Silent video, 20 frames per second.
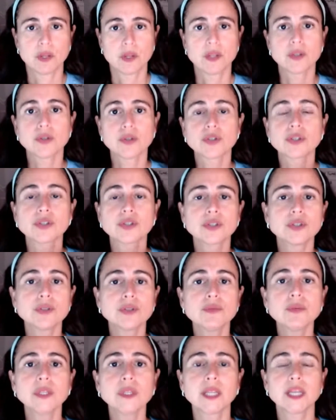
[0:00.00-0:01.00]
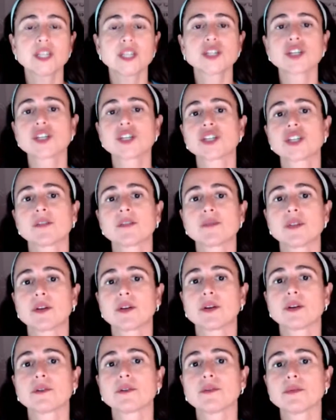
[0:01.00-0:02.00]
There's 2 relationships that
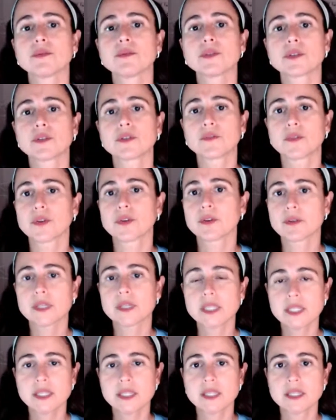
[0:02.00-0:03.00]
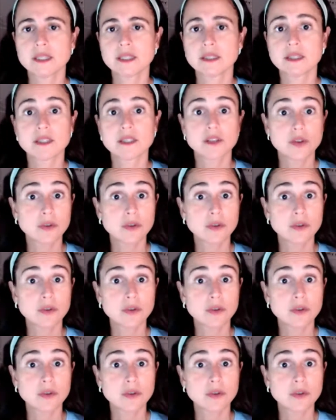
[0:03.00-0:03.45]
are crucial for your existence: